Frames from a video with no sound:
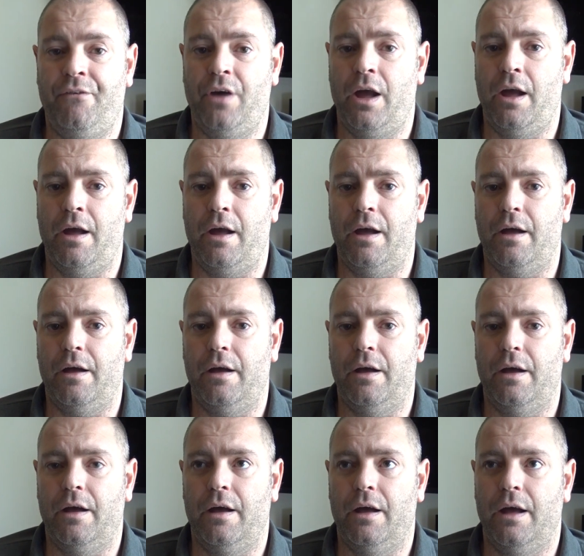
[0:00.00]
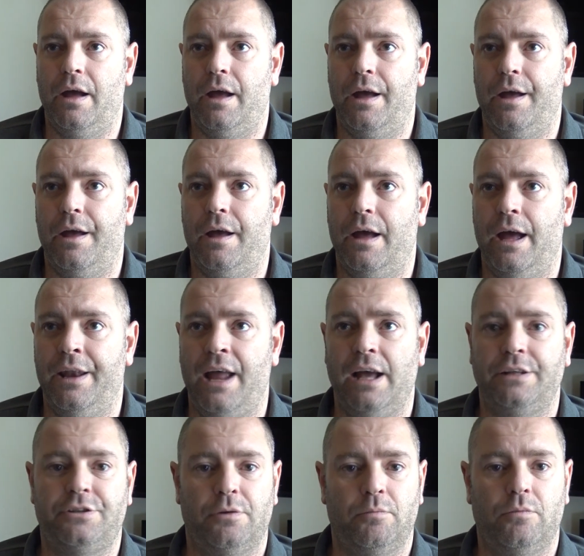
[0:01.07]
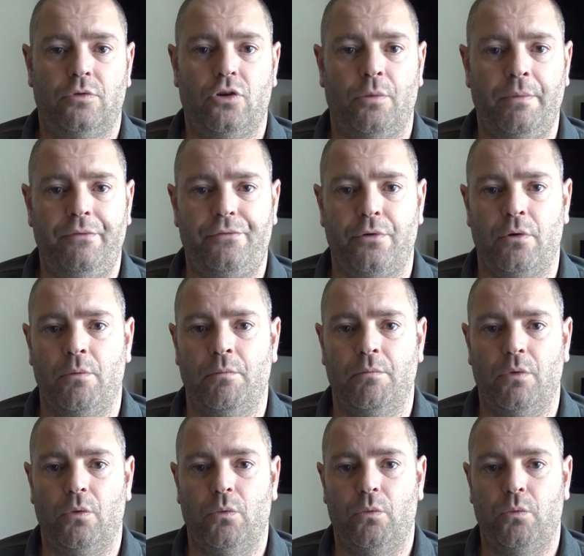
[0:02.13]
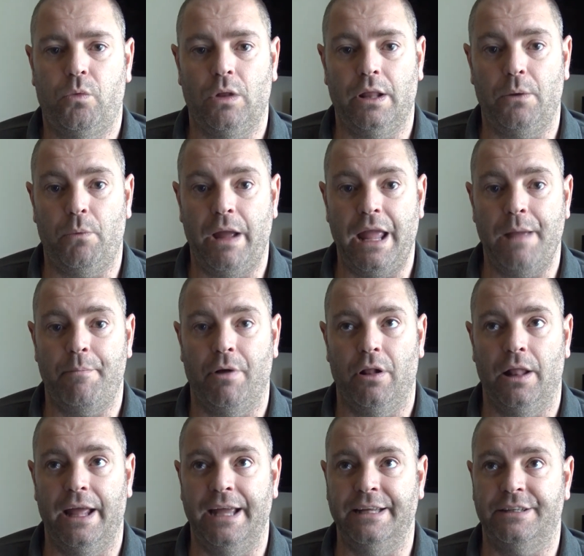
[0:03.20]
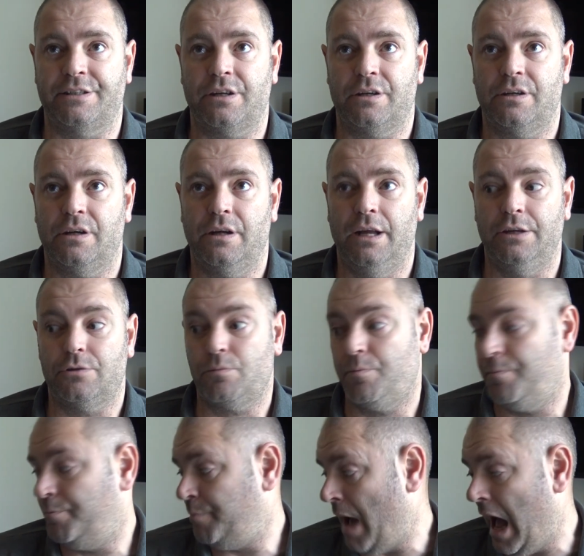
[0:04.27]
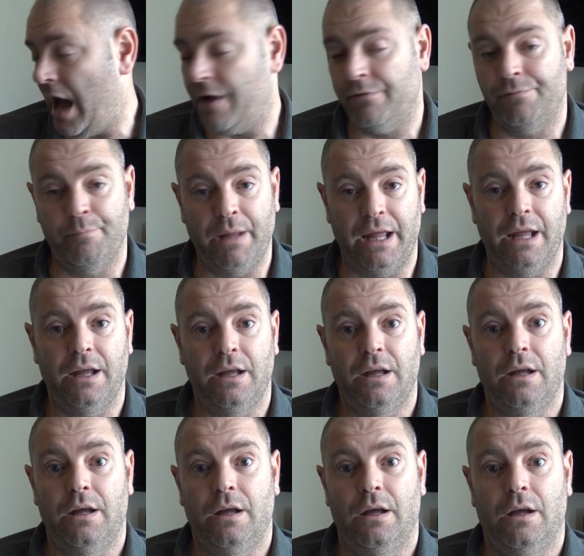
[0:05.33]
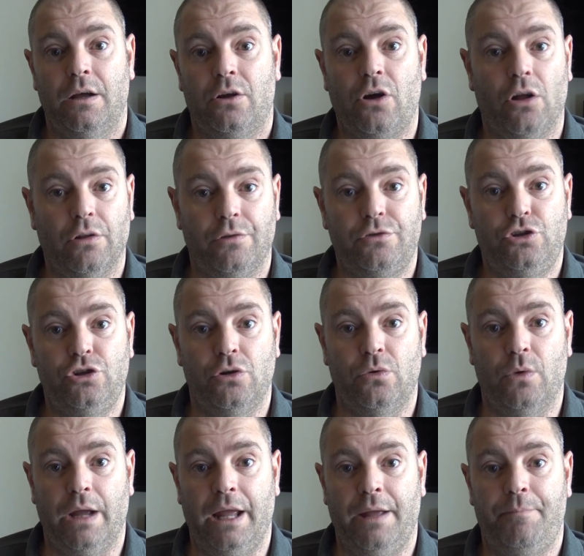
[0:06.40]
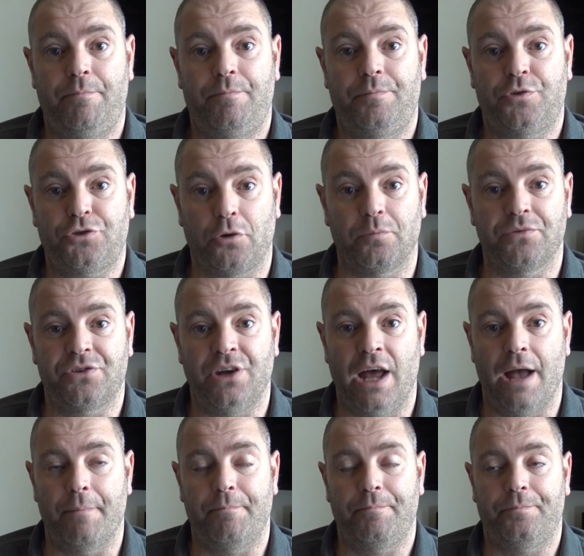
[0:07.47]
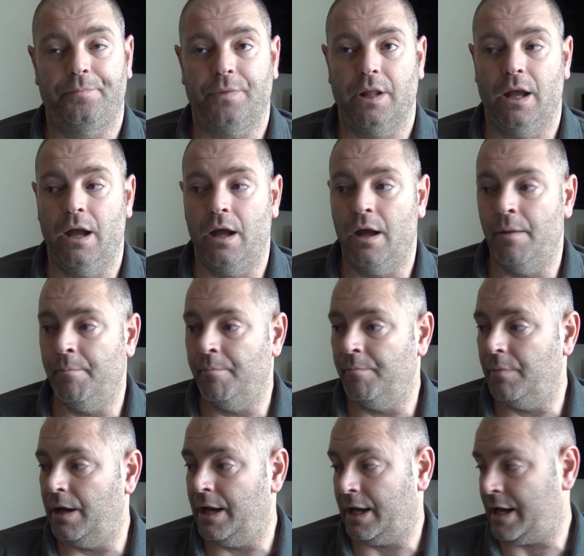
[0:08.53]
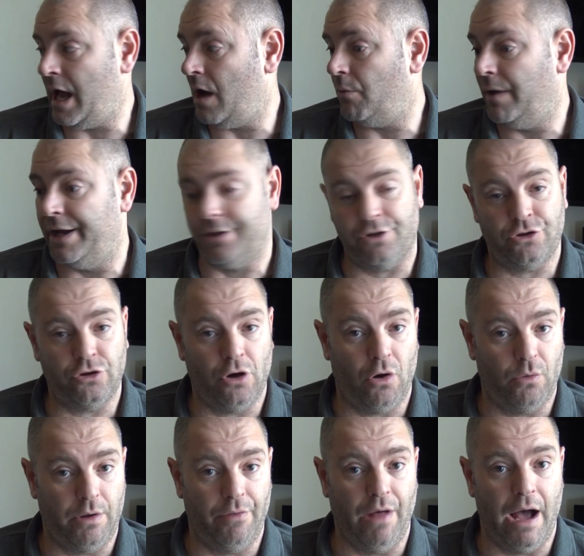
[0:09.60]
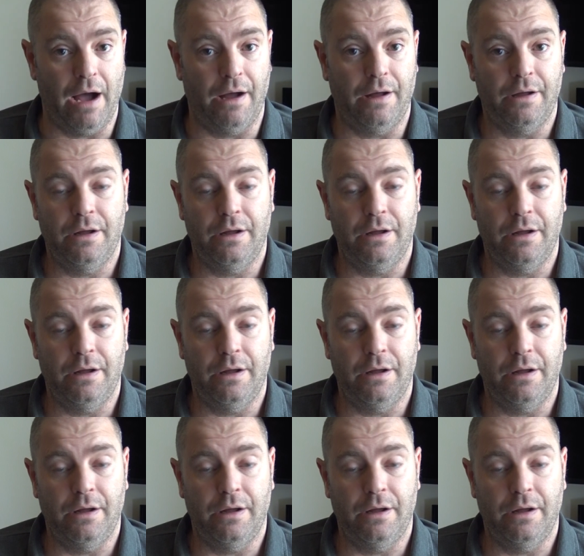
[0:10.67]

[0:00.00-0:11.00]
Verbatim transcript: uh, an item coming from Woolly Weeble. It's, it's part of me Call of Duty subset um, and I can't wait to show you that.